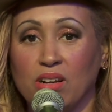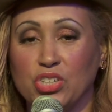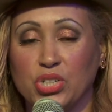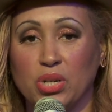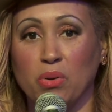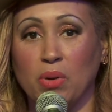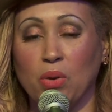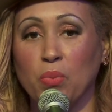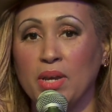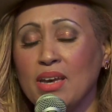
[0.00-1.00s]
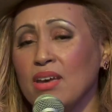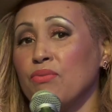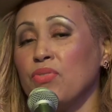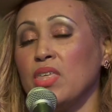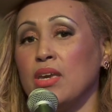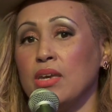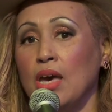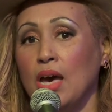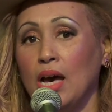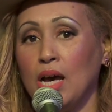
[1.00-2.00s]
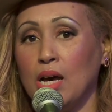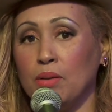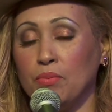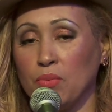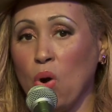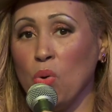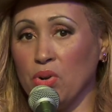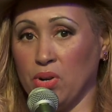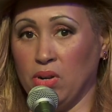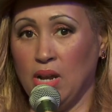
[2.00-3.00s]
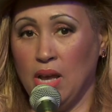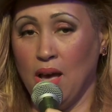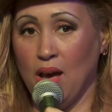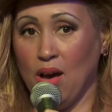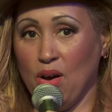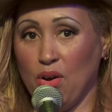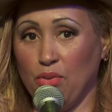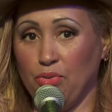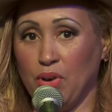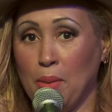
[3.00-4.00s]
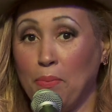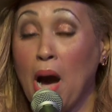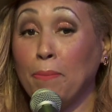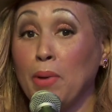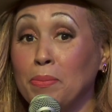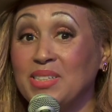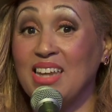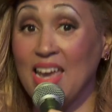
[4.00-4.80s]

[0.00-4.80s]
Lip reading: Clarke Show. We have the owner of Pop-Up